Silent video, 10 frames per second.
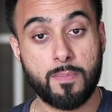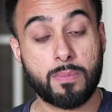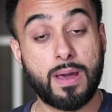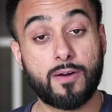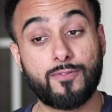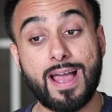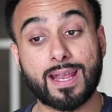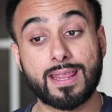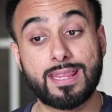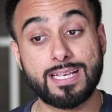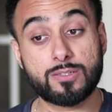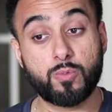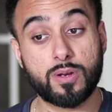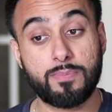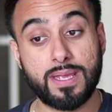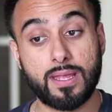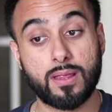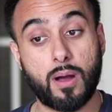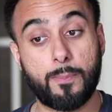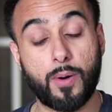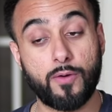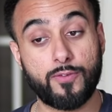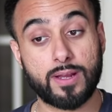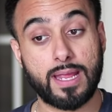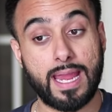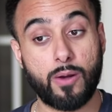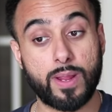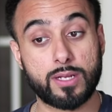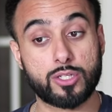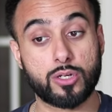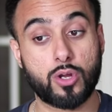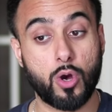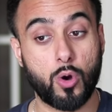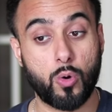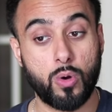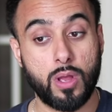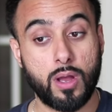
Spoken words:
Matter of fact, this would be a perfect area to go